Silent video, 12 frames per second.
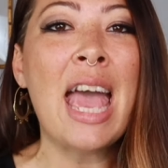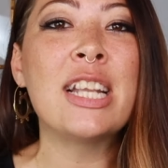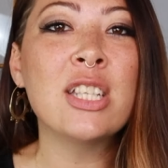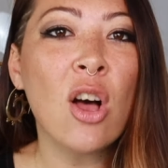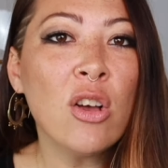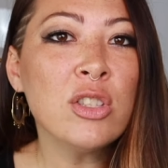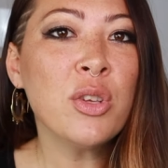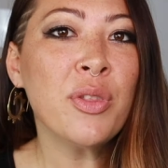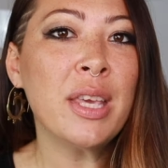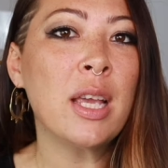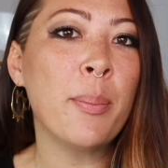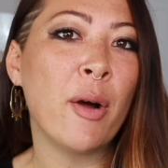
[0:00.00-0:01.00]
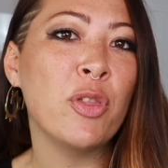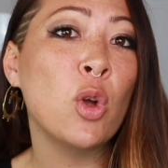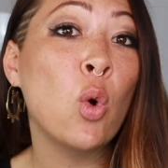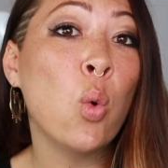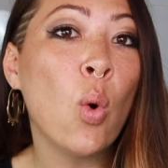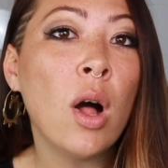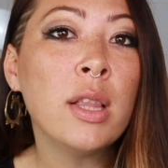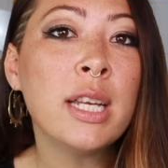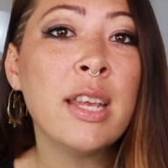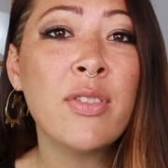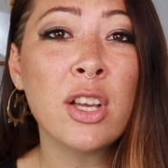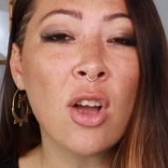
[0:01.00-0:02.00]
and to also think about the
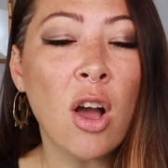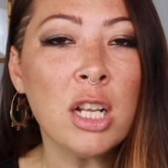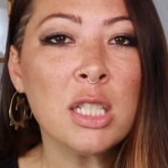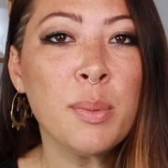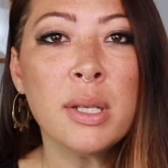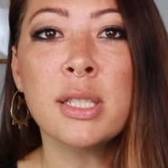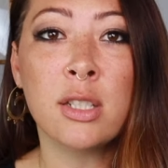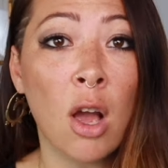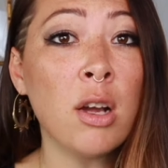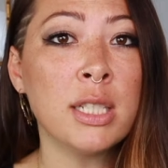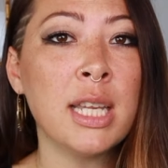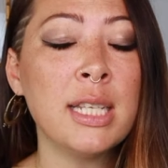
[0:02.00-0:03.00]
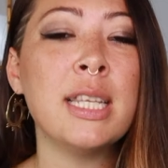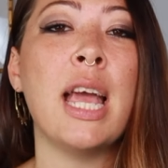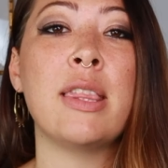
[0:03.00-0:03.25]
quality of the content